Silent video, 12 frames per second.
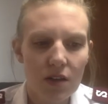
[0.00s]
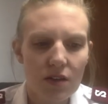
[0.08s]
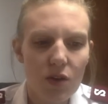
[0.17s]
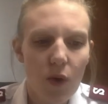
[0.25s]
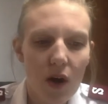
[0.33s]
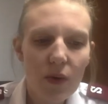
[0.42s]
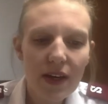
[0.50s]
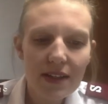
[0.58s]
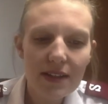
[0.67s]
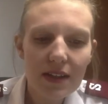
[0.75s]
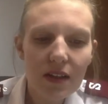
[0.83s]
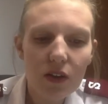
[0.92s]
So while we can
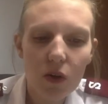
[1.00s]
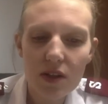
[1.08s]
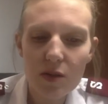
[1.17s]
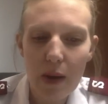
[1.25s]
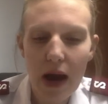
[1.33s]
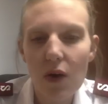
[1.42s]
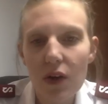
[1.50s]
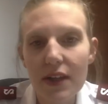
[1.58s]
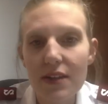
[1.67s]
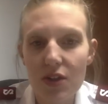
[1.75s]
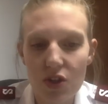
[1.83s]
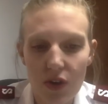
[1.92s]
see the Lord's power
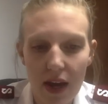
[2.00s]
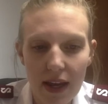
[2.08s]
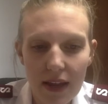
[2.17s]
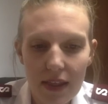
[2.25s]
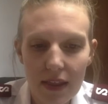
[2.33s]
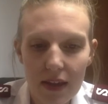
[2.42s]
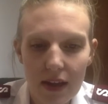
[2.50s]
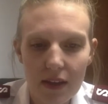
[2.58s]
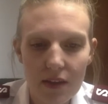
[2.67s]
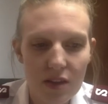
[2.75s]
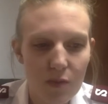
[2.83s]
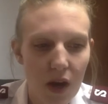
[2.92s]
and strength in
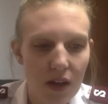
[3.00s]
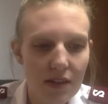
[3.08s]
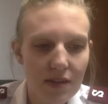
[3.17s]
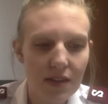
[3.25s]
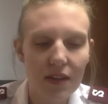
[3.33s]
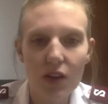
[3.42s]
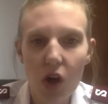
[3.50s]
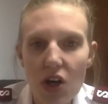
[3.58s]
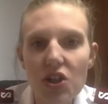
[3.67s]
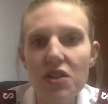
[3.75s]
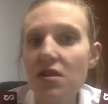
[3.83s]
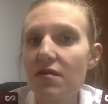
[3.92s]
the smallest and the
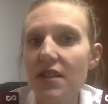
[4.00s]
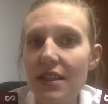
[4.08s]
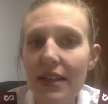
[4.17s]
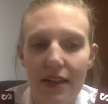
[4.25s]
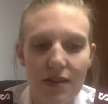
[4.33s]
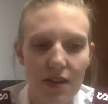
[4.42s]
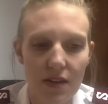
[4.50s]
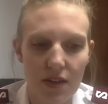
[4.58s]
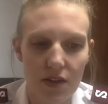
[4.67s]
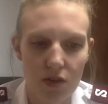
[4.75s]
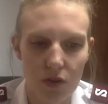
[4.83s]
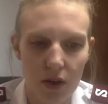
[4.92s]
largest of details in this
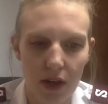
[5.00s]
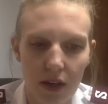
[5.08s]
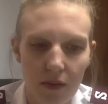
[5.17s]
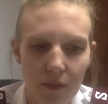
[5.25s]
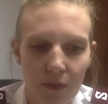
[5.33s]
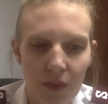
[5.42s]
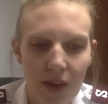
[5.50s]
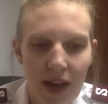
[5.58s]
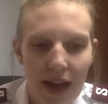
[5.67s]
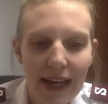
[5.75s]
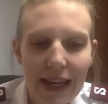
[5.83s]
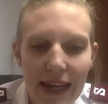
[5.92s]
story,
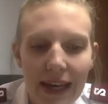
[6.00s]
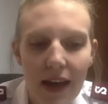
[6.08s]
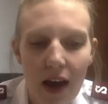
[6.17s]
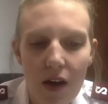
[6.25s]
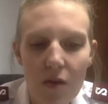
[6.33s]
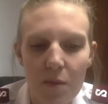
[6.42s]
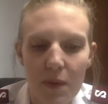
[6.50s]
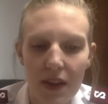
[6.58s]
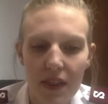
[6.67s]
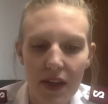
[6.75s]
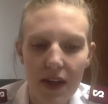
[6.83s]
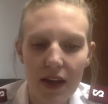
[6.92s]
I can't help but
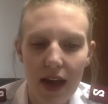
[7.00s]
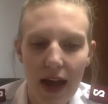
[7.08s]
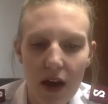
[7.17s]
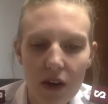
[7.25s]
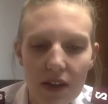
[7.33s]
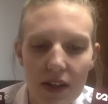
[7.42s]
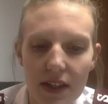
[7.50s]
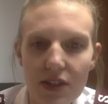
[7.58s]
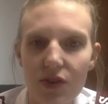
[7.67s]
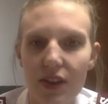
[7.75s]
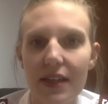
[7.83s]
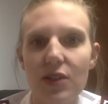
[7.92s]
think how the
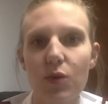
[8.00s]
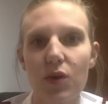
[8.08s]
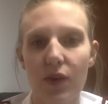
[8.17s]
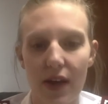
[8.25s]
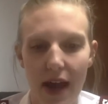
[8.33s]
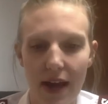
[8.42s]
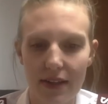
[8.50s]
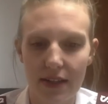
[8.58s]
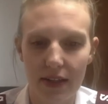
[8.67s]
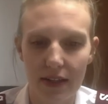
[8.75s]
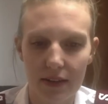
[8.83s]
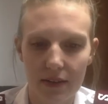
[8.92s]
Israelites were
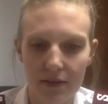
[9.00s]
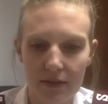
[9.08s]
reacting.